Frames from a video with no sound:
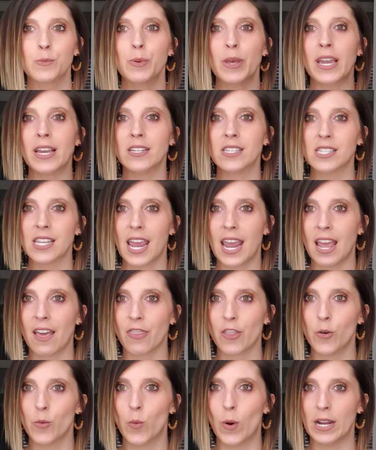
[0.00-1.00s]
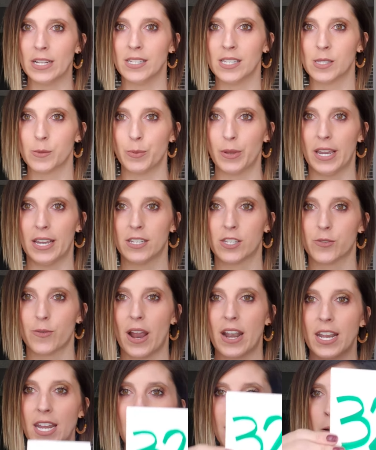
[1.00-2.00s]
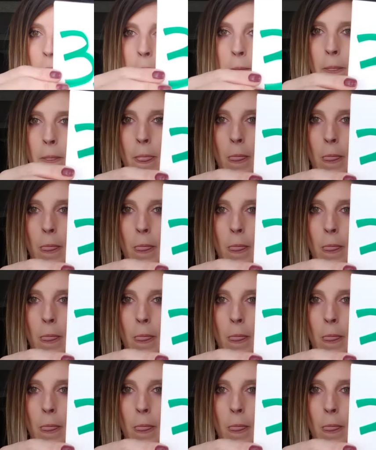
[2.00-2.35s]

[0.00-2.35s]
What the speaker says: place and the 1's place. Ready?